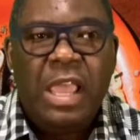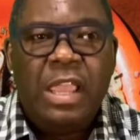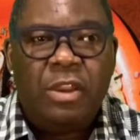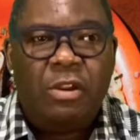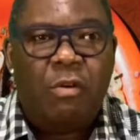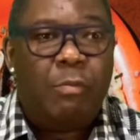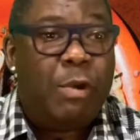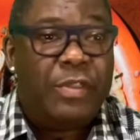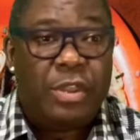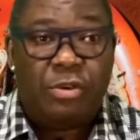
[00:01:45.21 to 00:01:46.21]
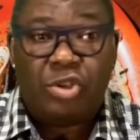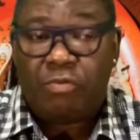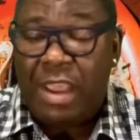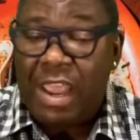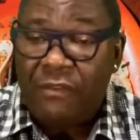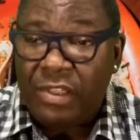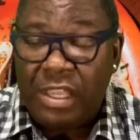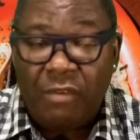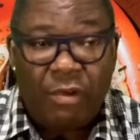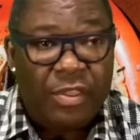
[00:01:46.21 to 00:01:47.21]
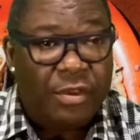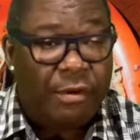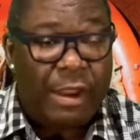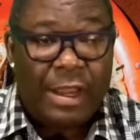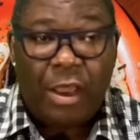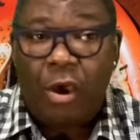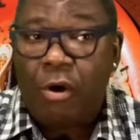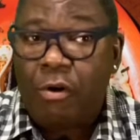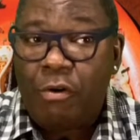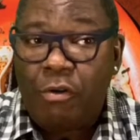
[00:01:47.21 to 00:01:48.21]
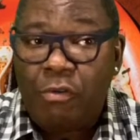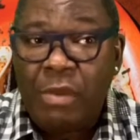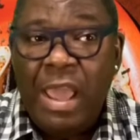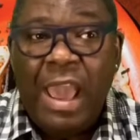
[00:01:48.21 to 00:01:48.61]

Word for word: You know, whether you're traveling, whether you're at home,